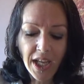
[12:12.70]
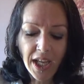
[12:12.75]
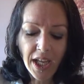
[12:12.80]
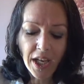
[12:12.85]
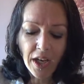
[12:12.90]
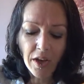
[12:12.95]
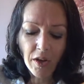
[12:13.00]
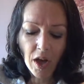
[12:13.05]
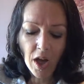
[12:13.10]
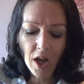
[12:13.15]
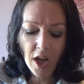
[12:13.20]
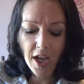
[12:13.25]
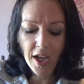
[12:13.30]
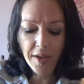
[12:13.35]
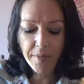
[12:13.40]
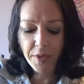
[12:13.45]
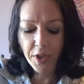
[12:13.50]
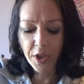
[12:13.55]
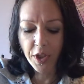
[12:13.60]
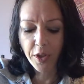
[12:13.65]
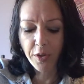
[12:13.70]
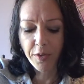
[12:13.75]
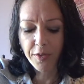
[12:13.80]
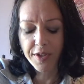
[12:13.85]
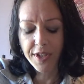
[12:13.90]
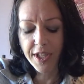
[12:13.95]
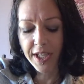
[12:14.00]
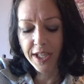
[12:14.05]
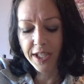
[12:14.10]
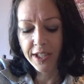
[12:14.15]
Now I'm
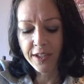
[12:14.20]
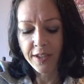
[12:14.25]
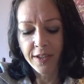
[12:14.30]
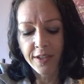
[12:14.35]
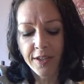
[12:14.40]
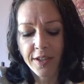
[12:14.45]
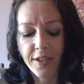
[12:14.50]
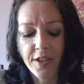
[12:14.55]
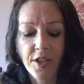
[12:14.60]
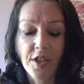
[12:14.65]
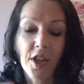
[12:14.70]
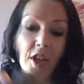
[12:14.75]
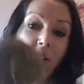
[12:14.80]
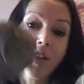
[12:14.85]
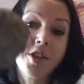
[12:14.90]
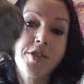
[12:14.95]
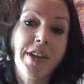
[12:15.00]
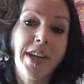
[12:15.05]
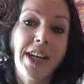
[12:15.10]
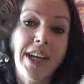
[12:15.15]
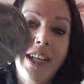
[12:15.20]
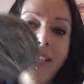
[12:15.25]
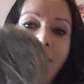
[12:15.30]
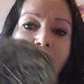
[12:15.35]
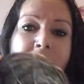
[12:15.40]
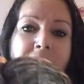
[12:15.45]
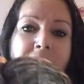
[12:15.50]
using Dark Adrenaline,